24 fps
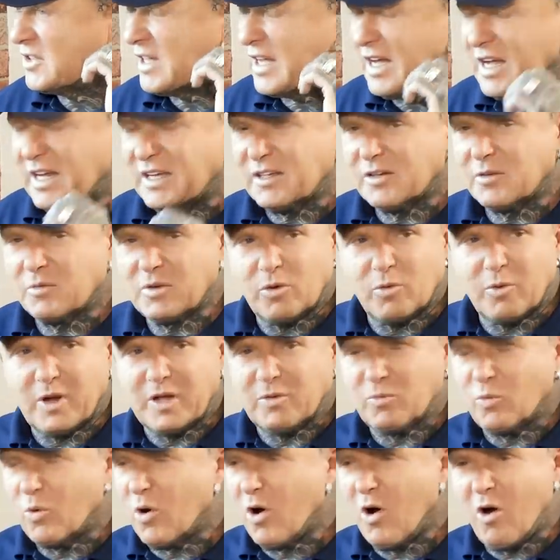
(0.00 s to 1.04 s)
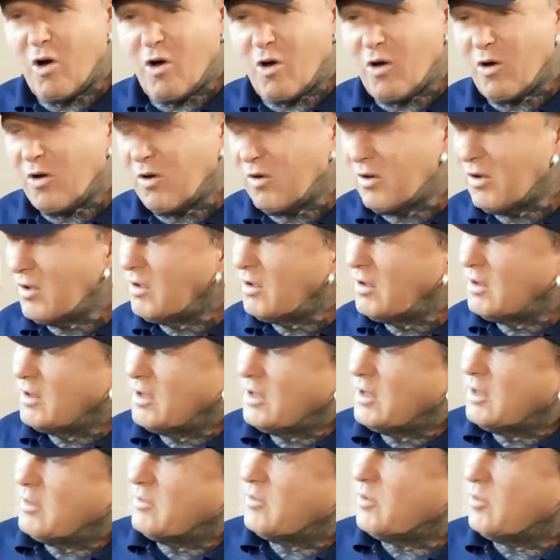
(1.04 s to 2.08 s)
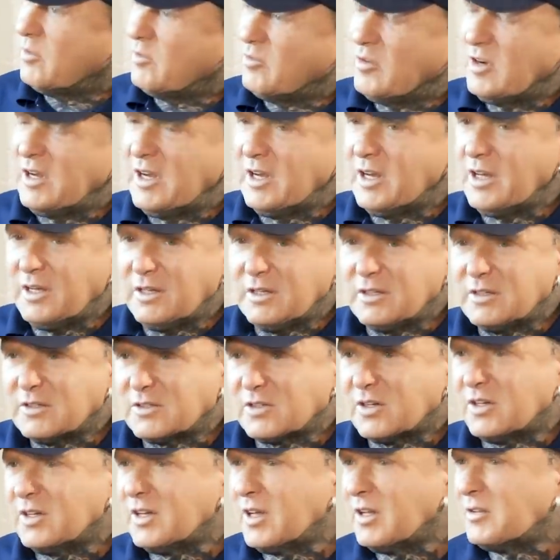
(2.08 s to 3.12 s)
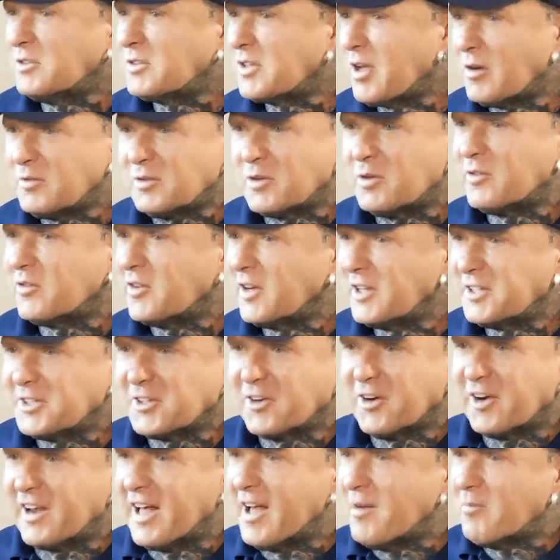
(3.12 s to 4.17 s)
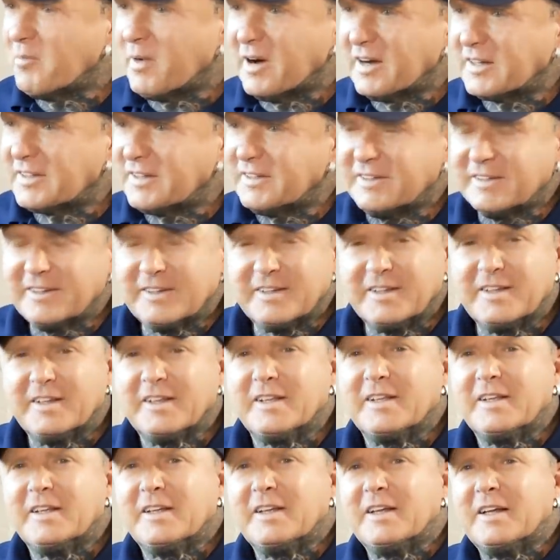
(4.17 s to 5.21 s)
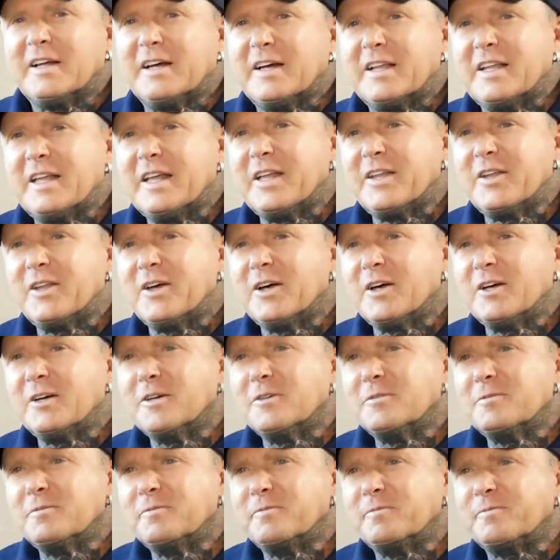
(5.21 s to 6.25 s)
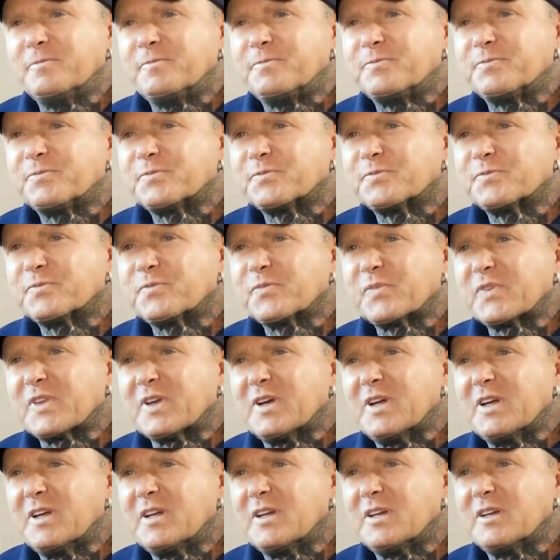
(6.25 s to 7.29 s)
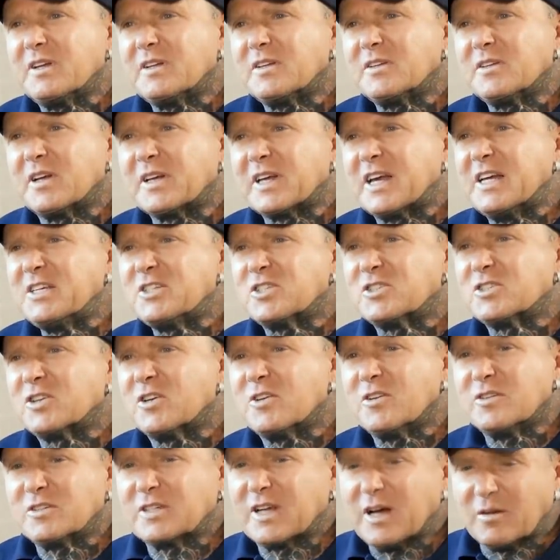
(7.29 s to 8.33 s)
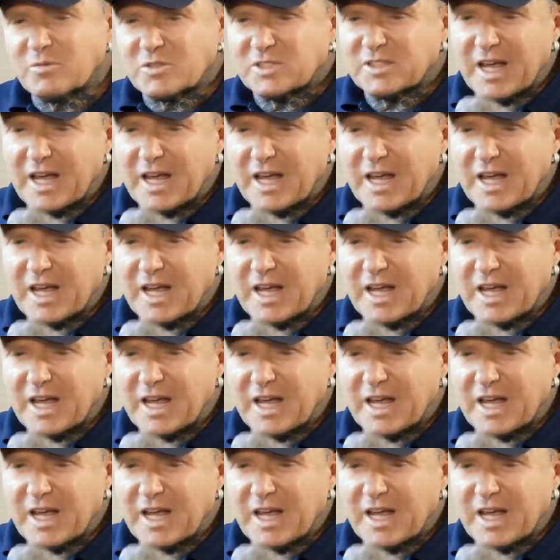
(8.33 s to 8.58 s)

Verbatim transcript: in his hand, and we all went, what? I thought, really? So they don't do things like that, mate. And then the geezer turns up. I'm